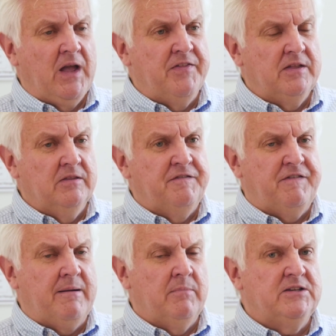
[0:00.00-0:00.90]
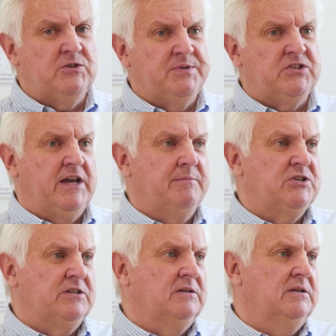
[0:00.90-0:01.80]
I think the family's
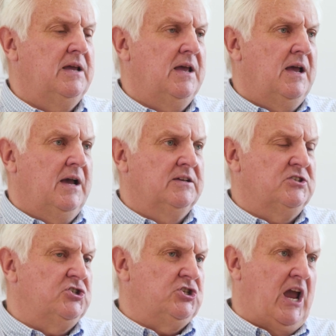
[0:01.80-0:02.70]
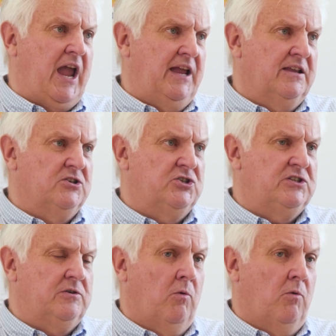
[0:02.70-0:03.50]
perception has changed,